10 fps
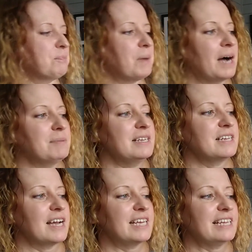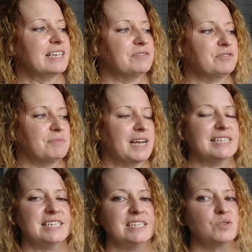Bobbie, he lived from
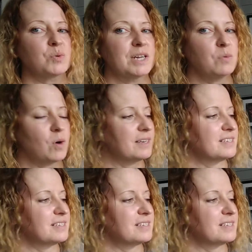1921